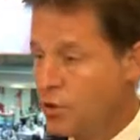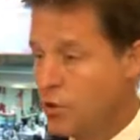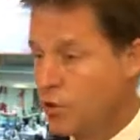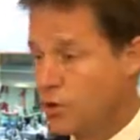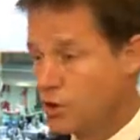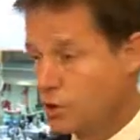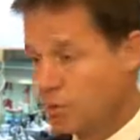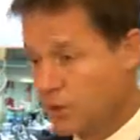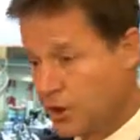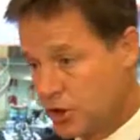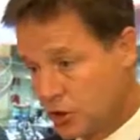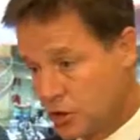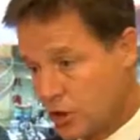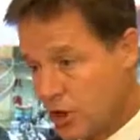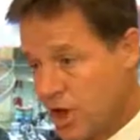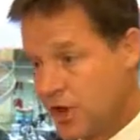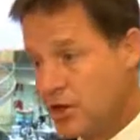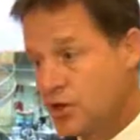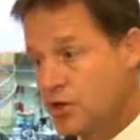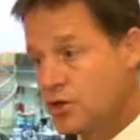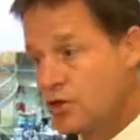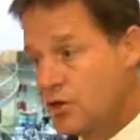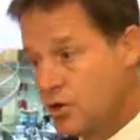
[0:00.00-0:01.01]
or do we try
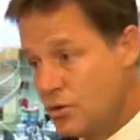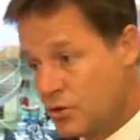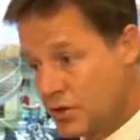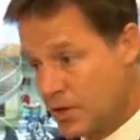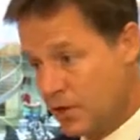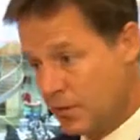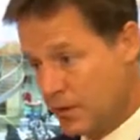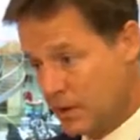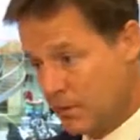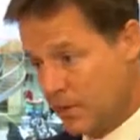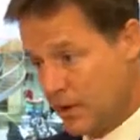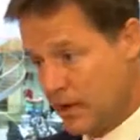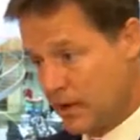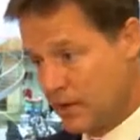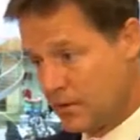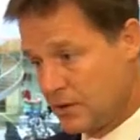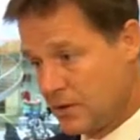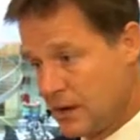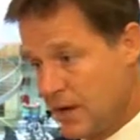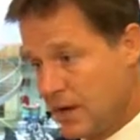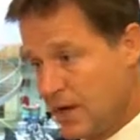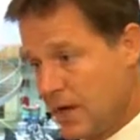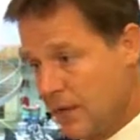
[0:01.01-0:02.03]
and do something
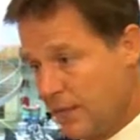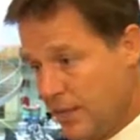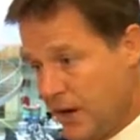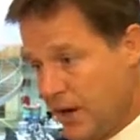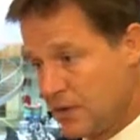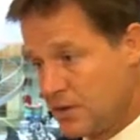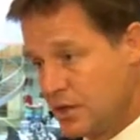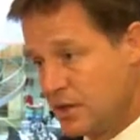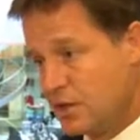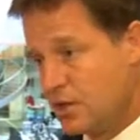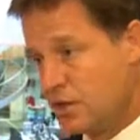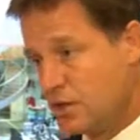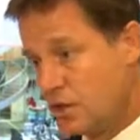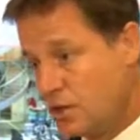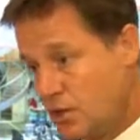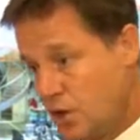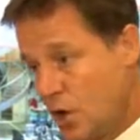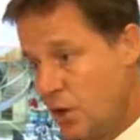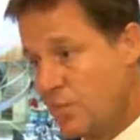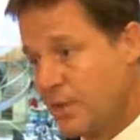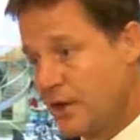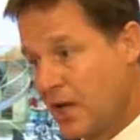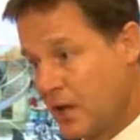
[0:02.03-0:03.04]
about it to
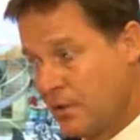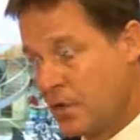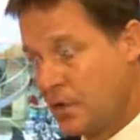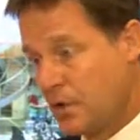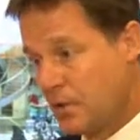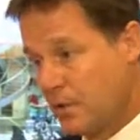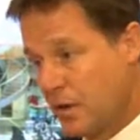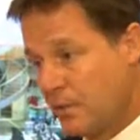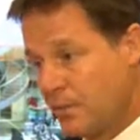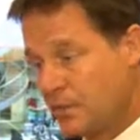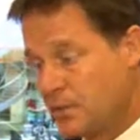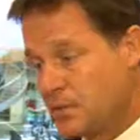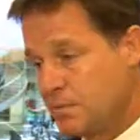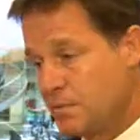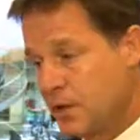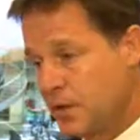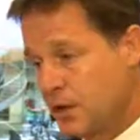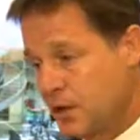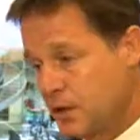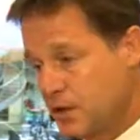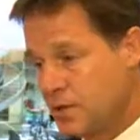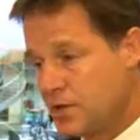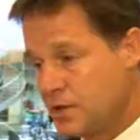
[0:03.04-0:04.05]
stop chemical weapons
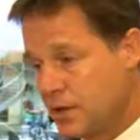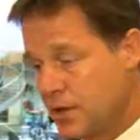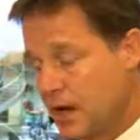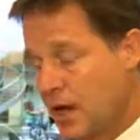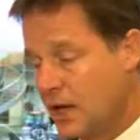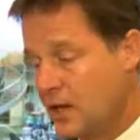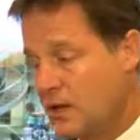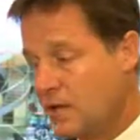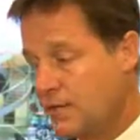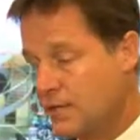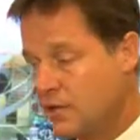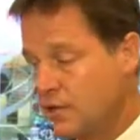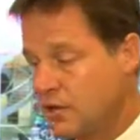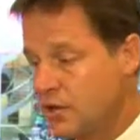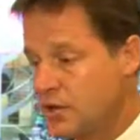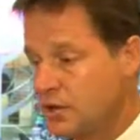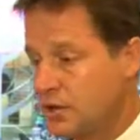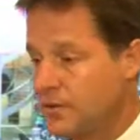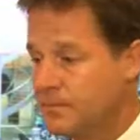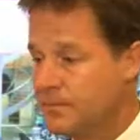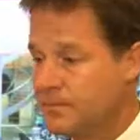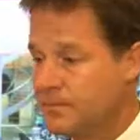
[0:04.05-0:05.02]
being used again in the future?